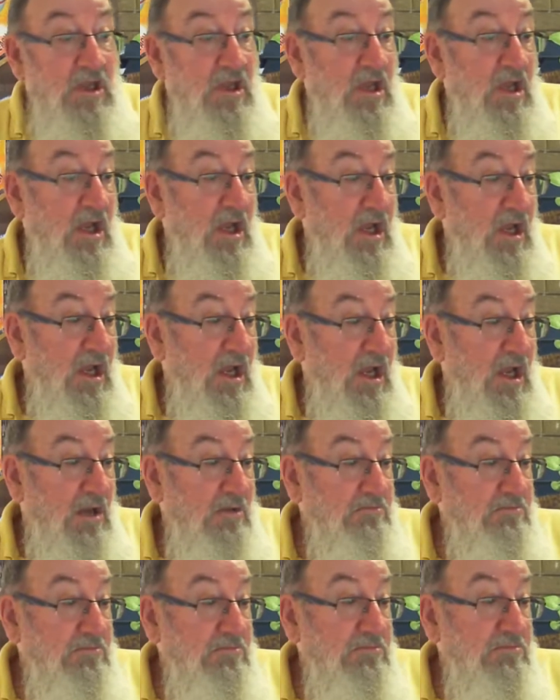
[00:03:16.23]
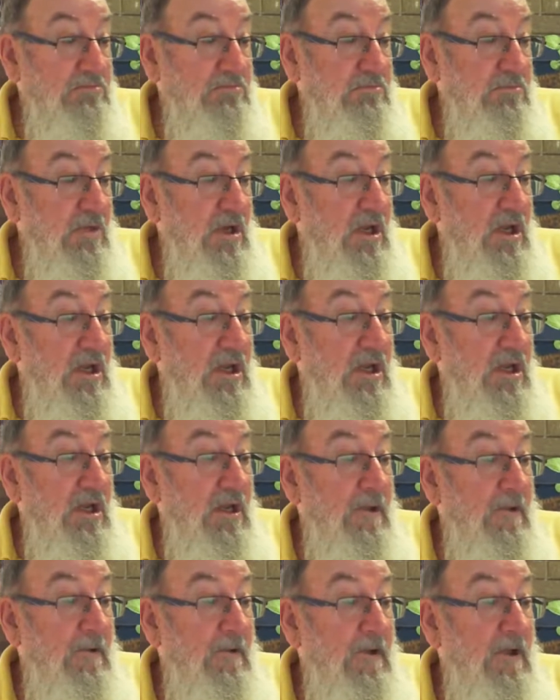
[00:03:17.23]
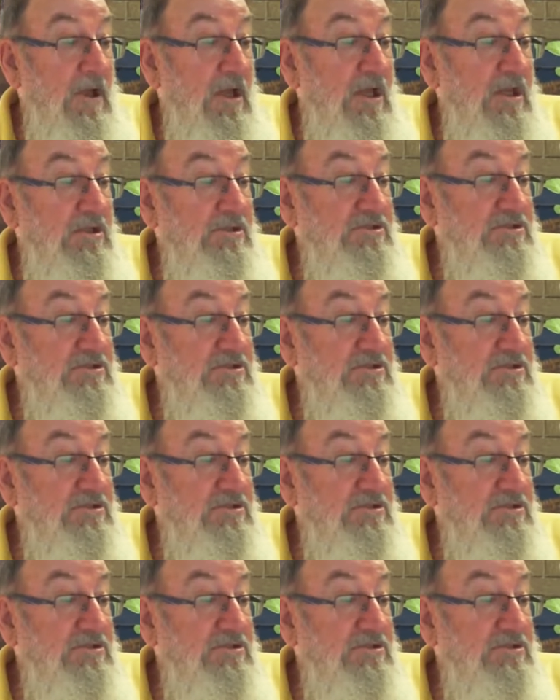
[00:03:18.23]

and